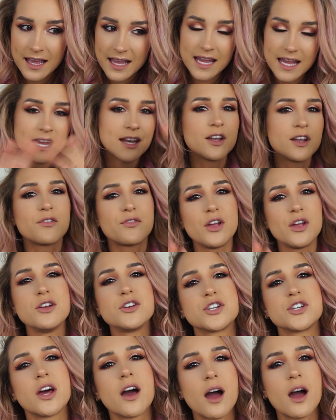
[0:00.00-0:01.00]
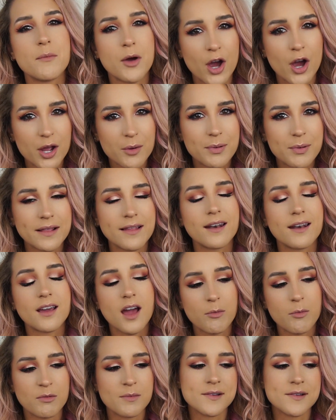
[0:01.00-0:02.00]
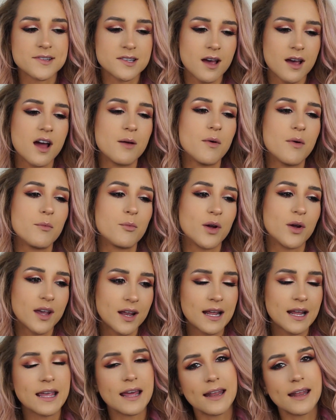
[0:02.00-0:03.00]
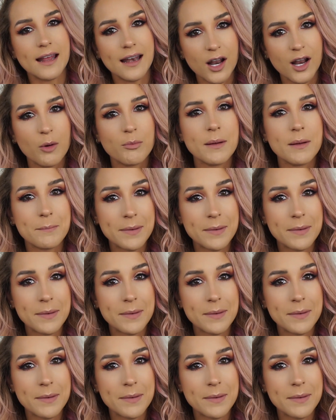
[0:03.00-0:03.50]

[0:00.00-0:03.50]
In the future, I'm hoping that in a couple months time, we're gonna get it a little bit